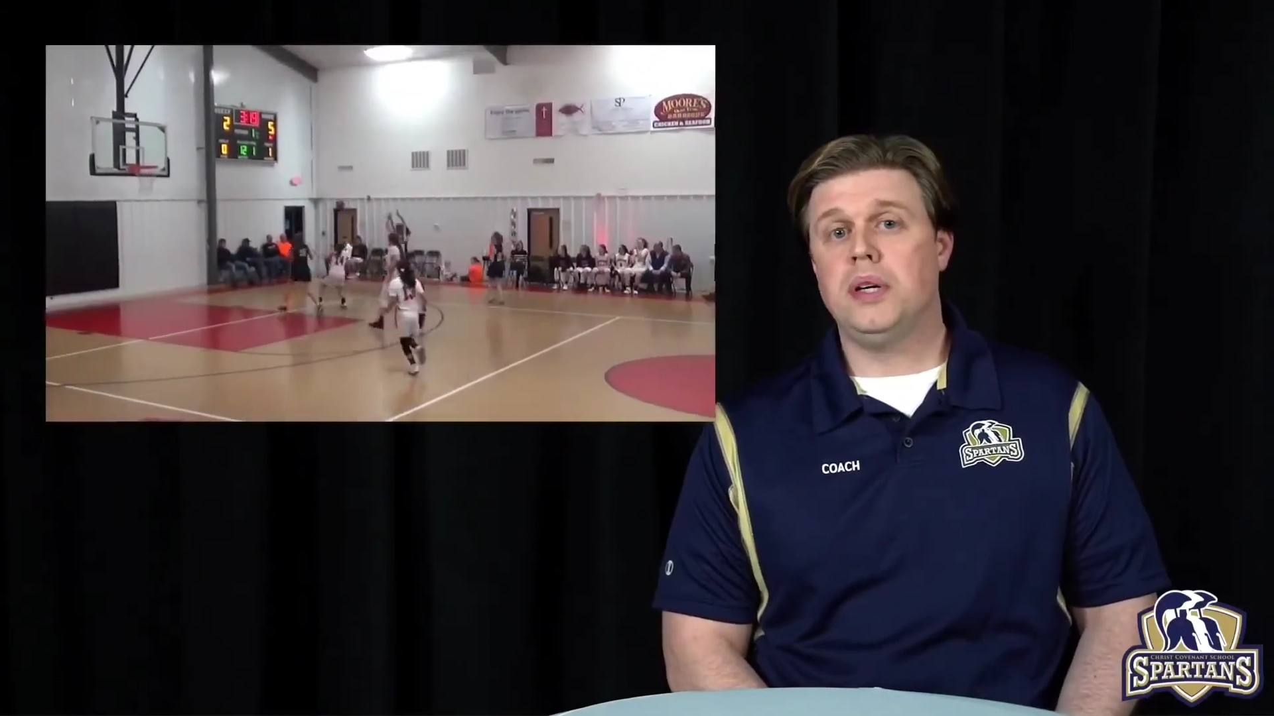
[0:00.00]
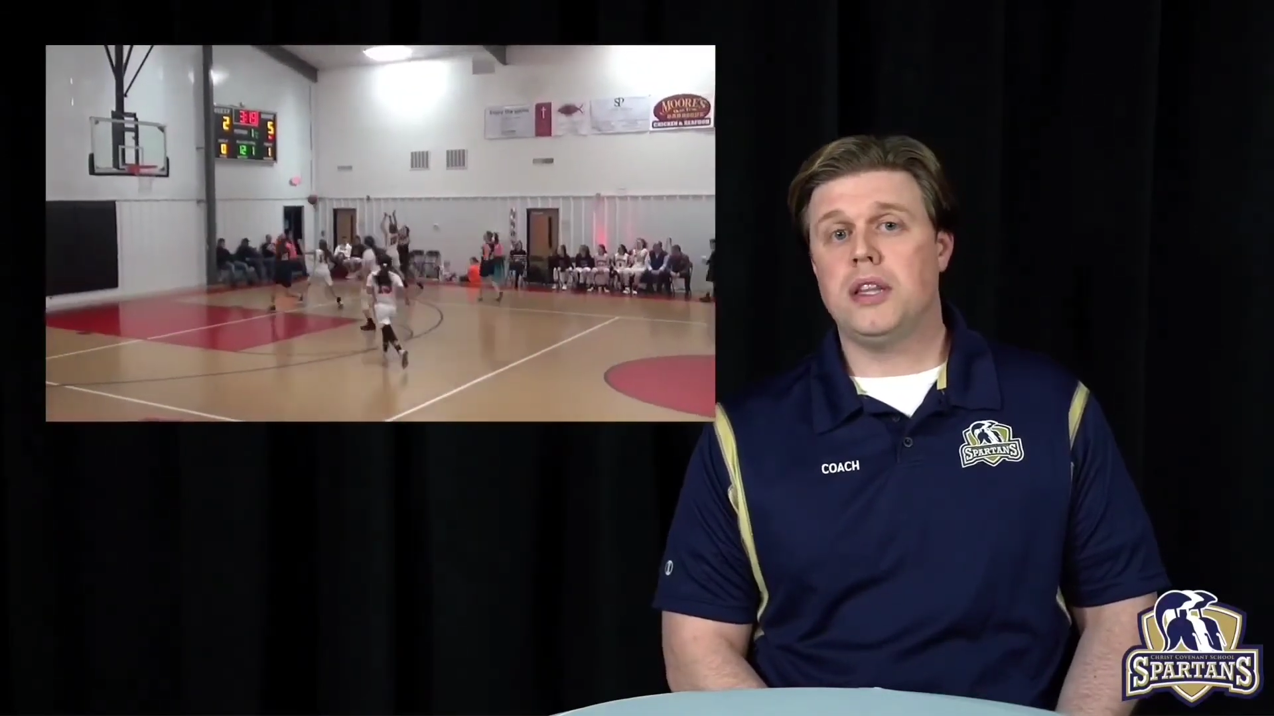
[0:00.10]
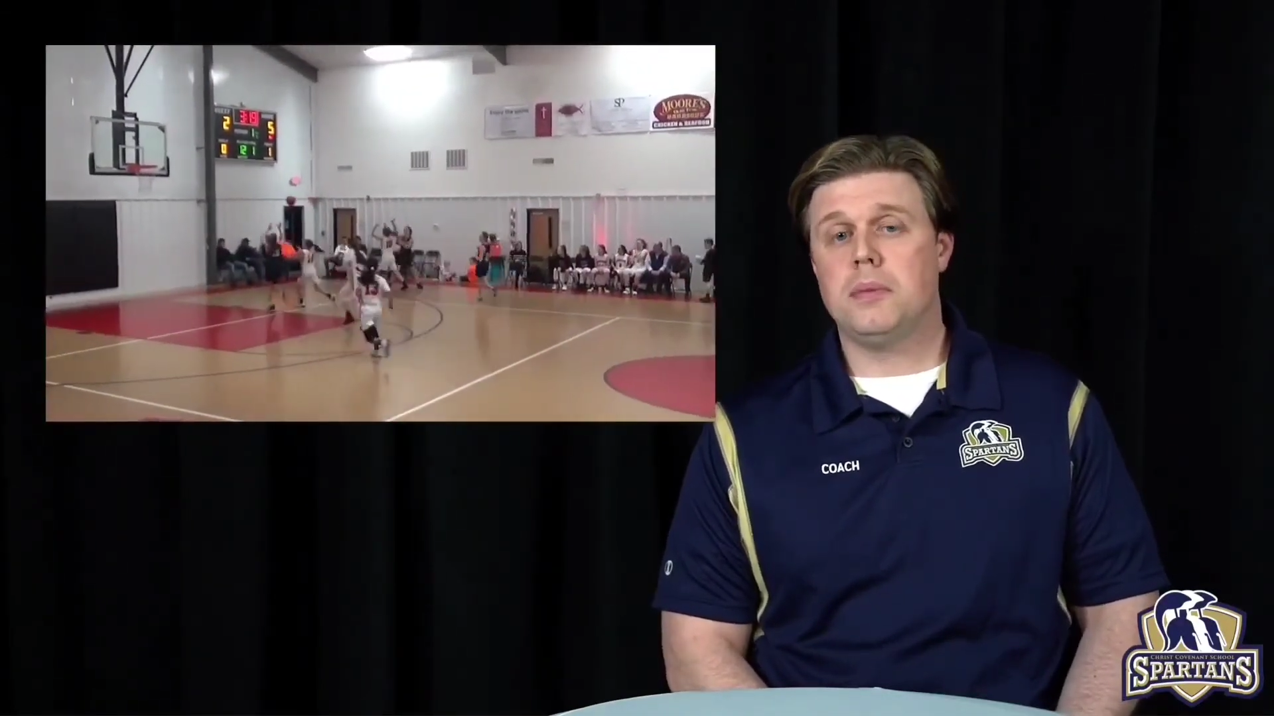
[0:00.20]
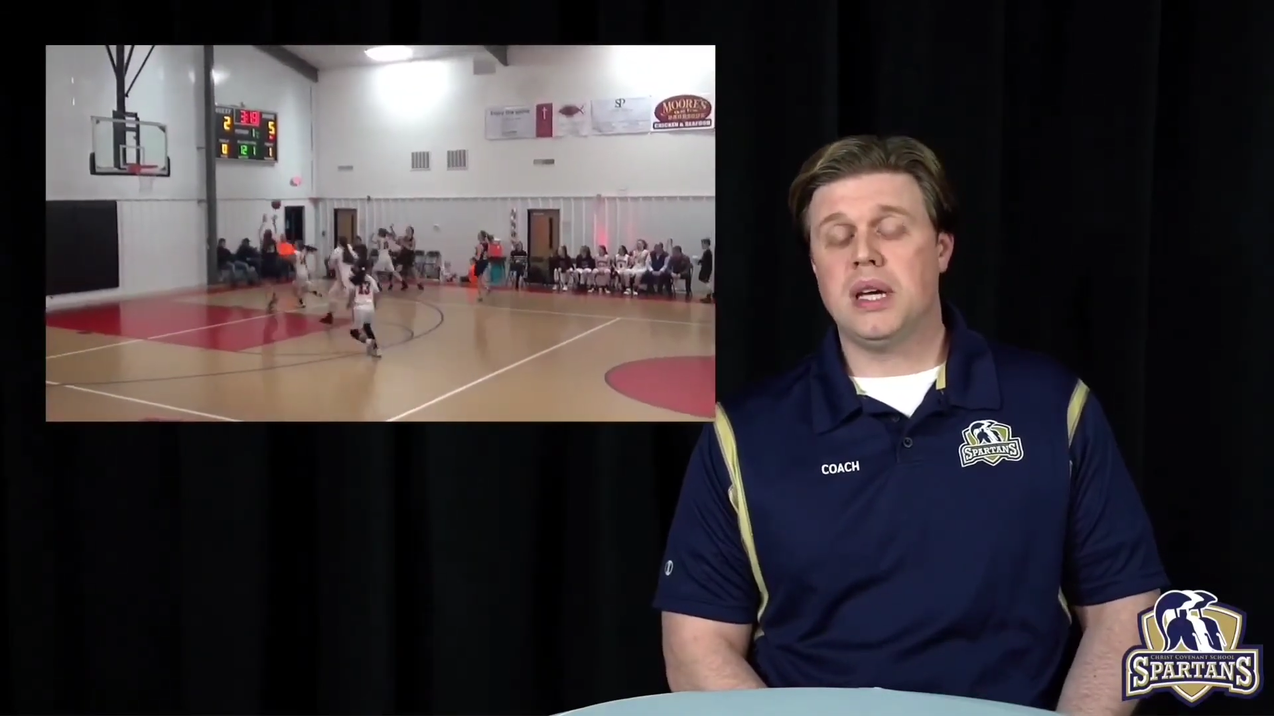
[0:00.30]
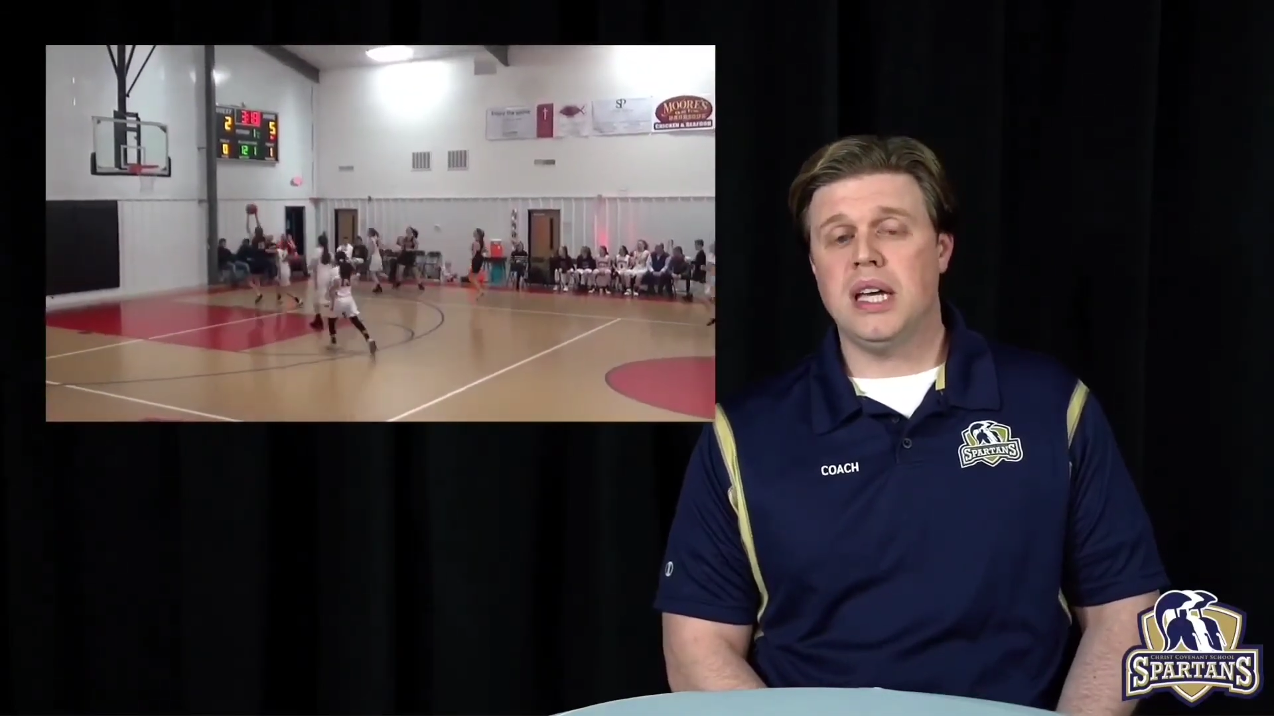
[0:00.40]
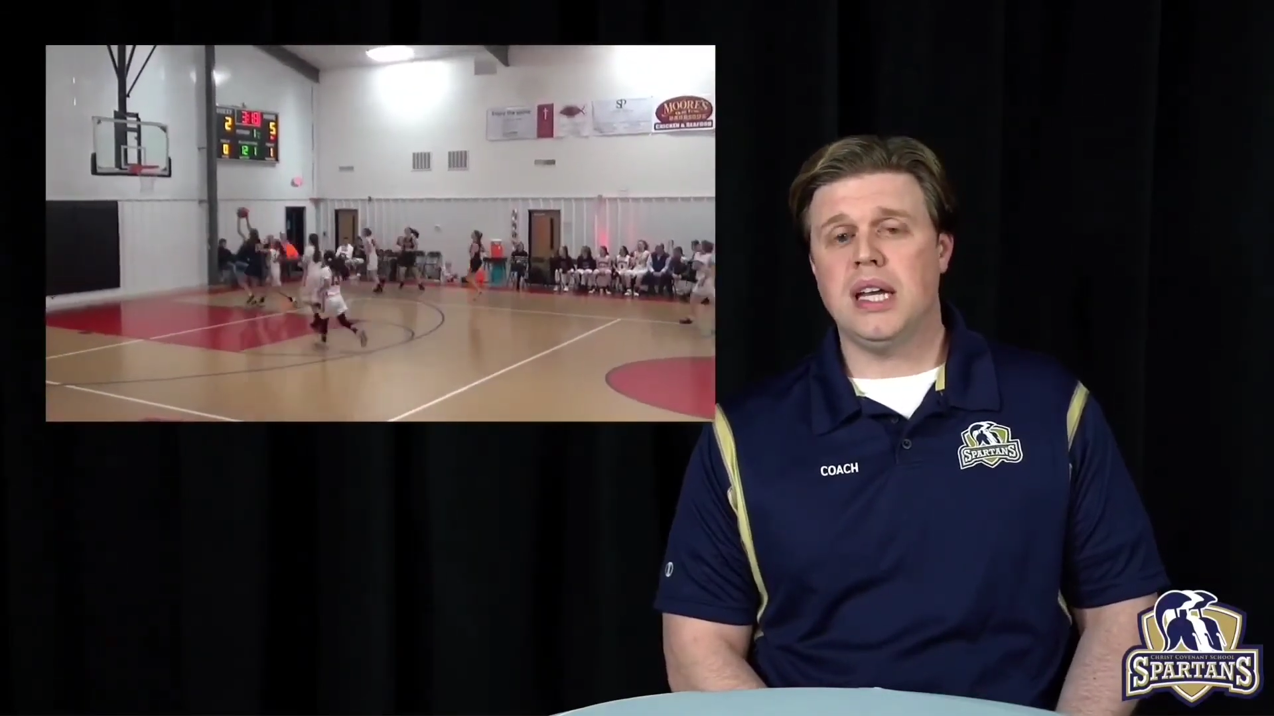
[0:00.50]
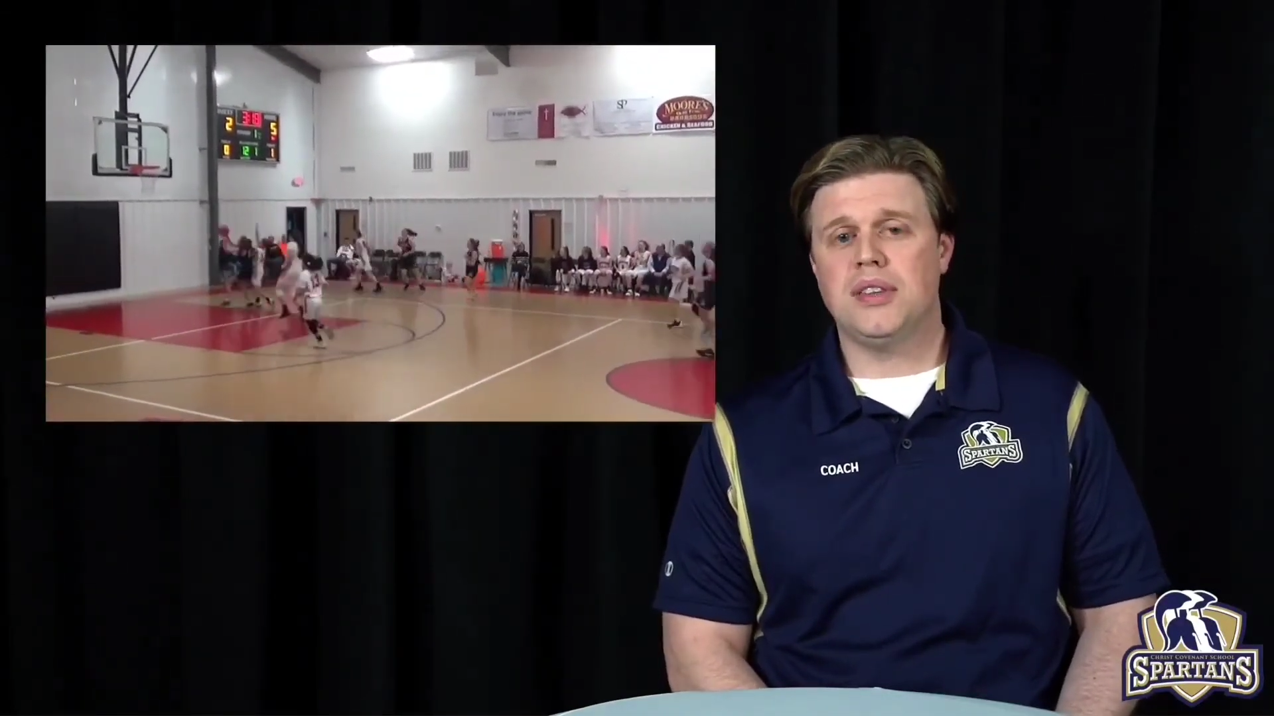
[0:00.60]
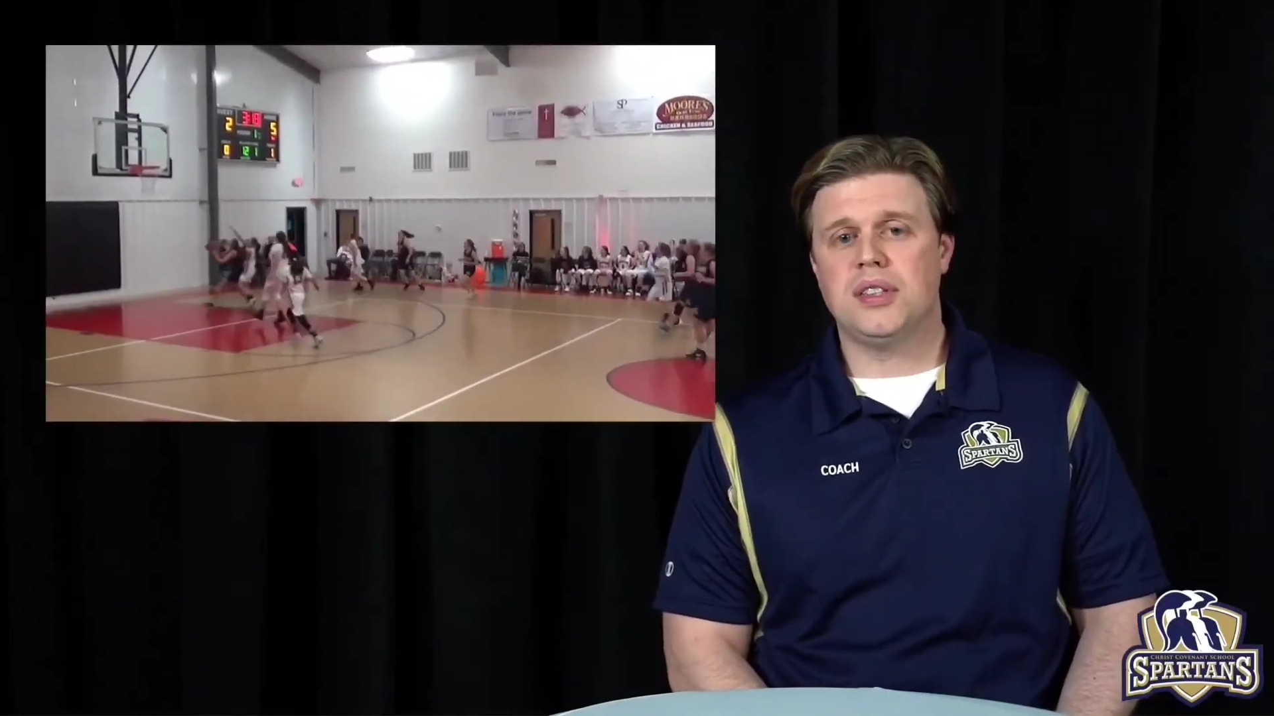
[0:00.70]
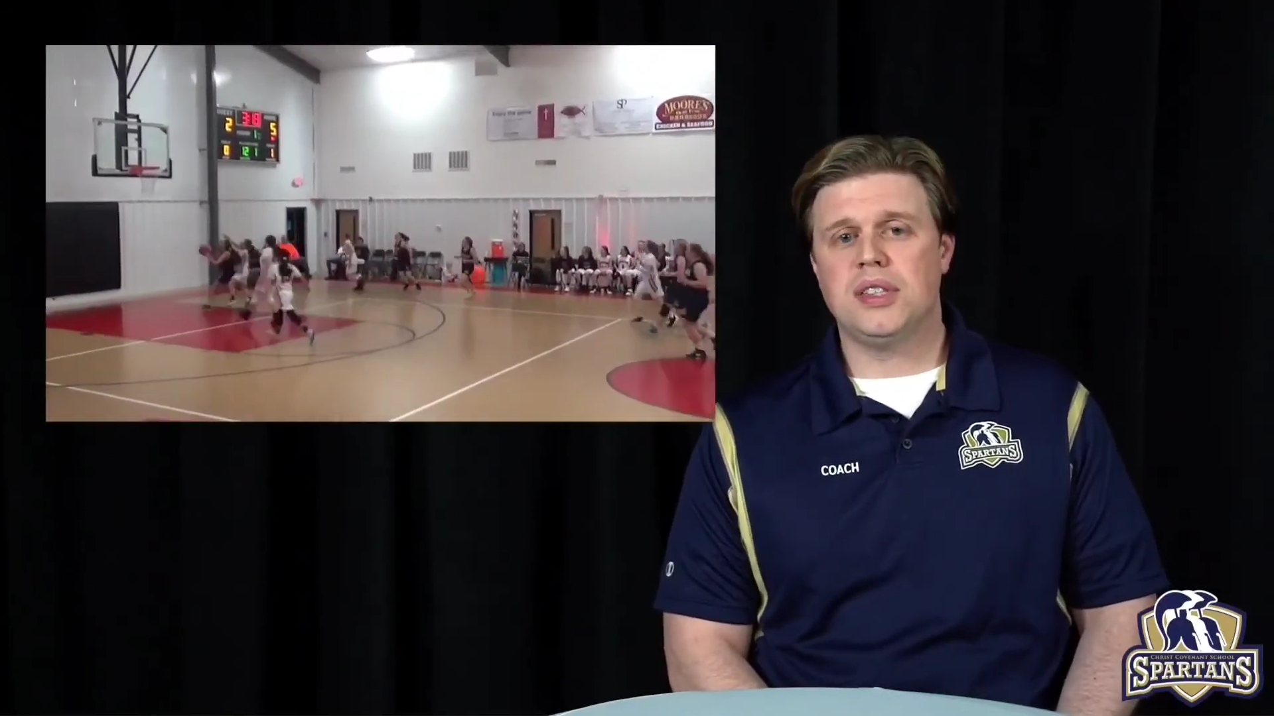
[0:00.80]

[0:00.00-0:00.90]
bit at the beginning of the